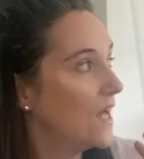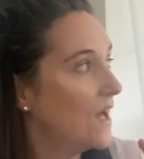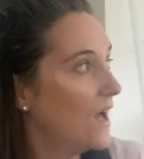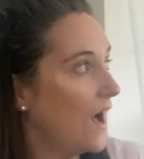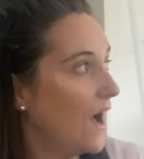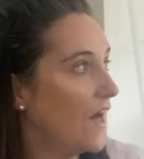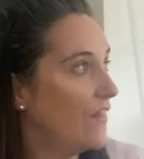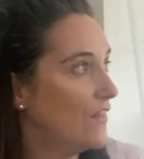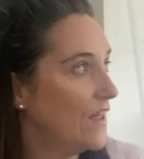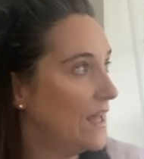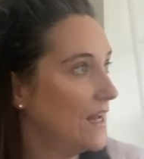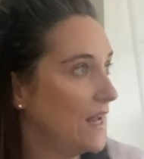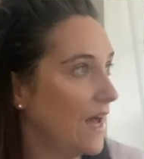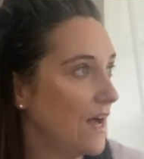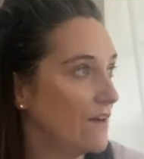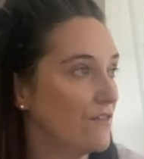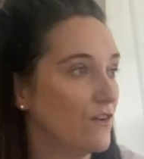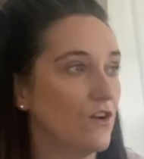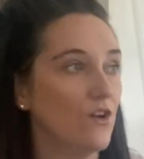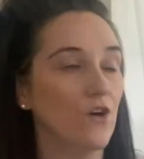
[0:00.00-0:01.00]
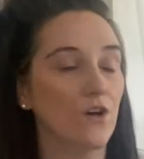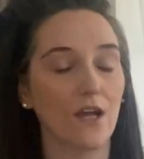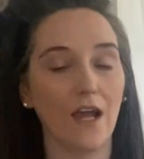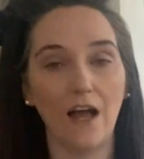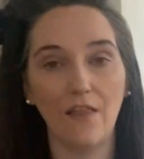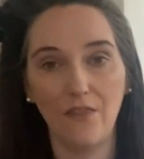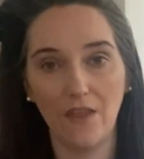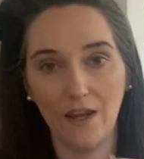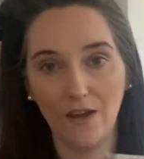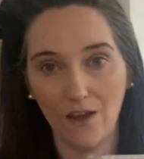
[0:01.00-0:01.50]
and then have a look,
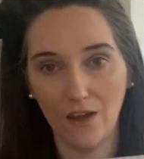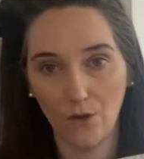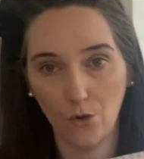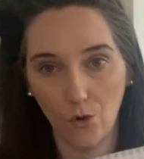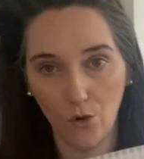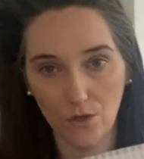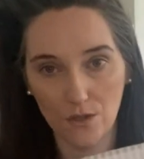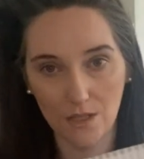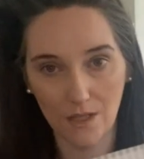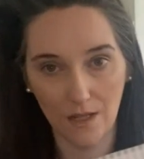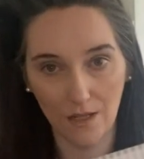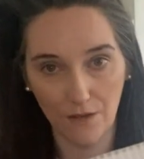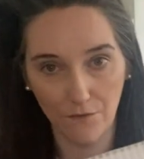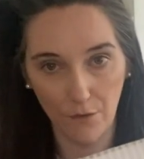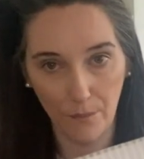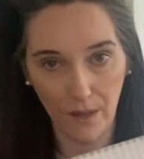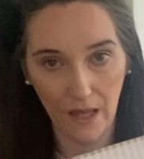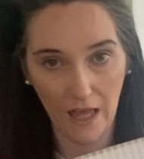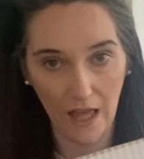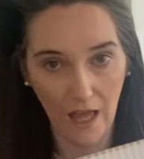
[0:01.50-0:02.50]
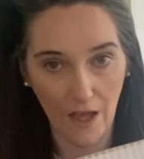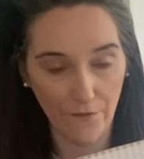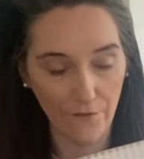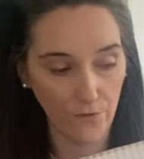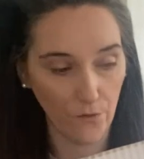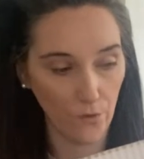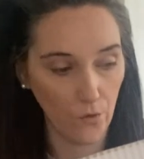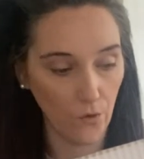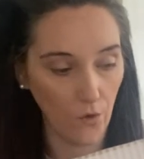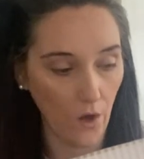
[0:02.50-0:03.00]
and then I got another pair
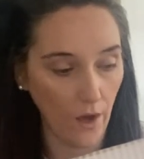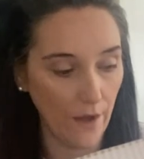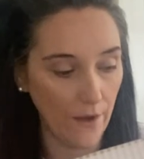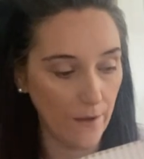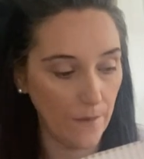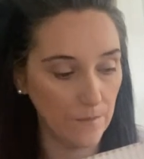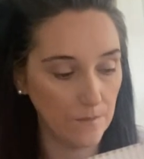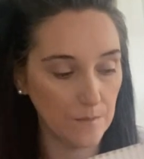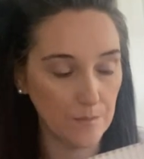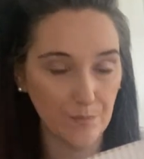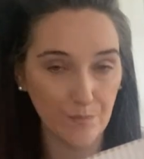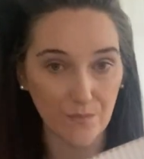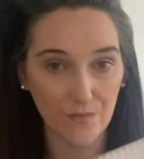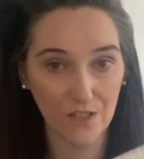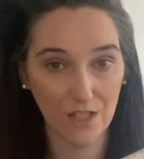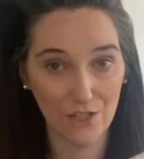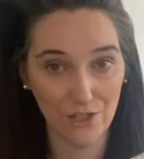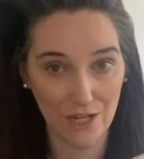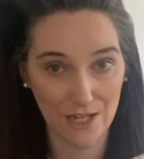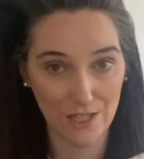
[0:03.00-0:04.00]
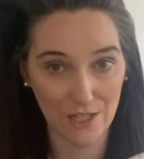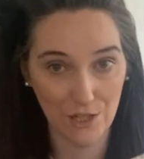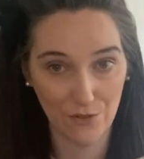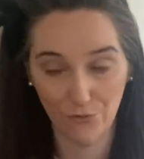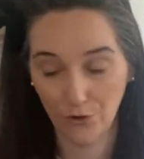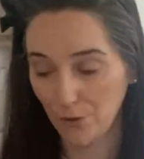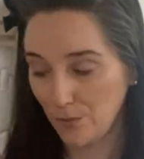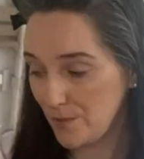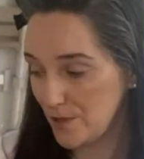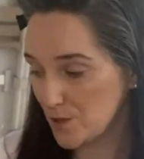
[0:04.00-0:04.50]
for Jess's
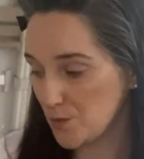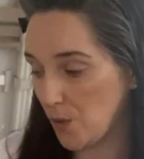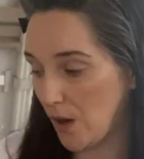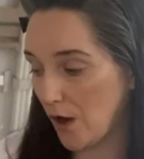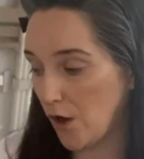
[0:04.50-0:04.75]
room as well.